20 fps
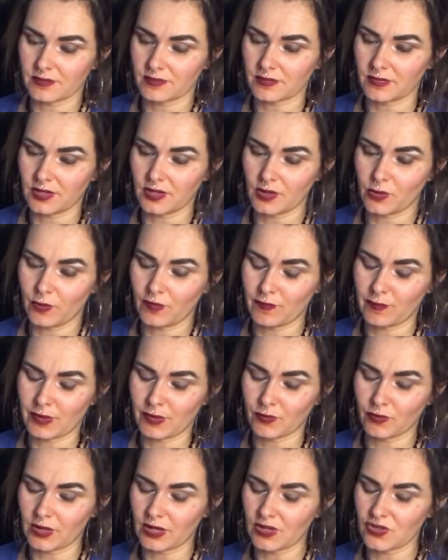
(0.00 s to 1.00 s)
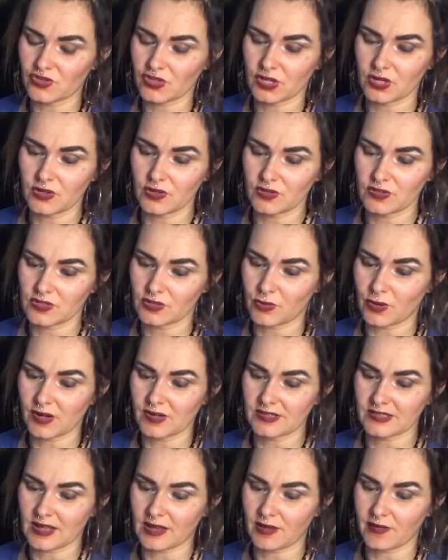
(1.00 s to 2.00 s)
we've been reintroduced to
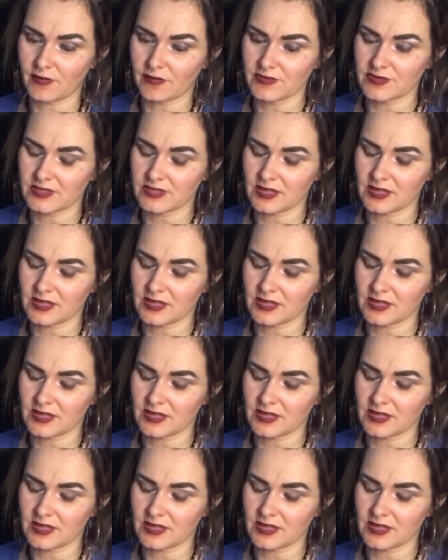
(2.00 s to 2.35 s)
ourselves